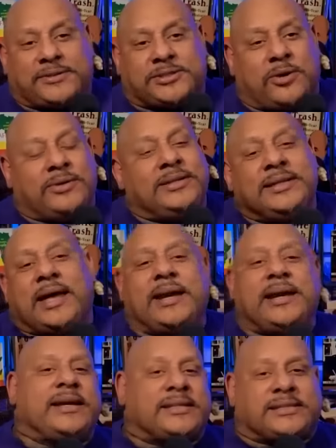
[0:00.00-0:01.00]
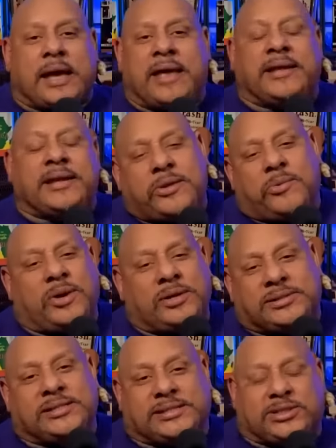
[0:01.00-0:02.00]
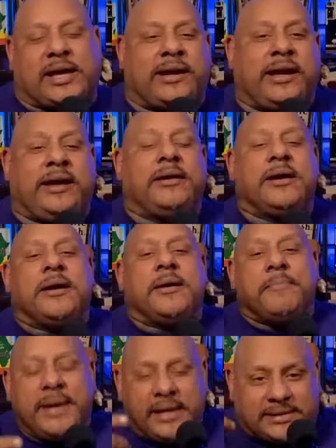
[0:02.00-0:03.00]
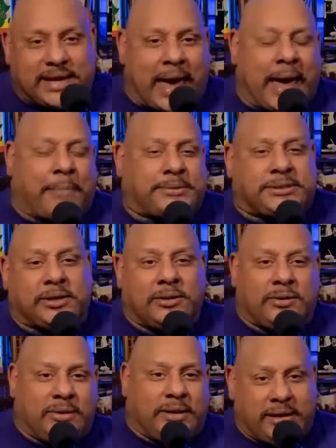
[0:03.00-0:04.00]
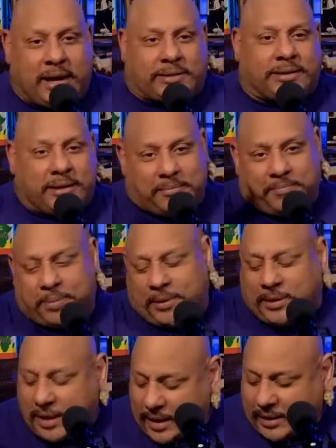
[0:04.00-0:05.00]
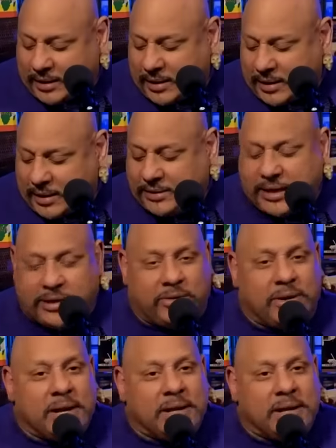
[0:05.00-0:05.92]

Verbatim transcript: So none of this, in other words, this study means absolutely nothing. But go ahead, continue. Yeah. And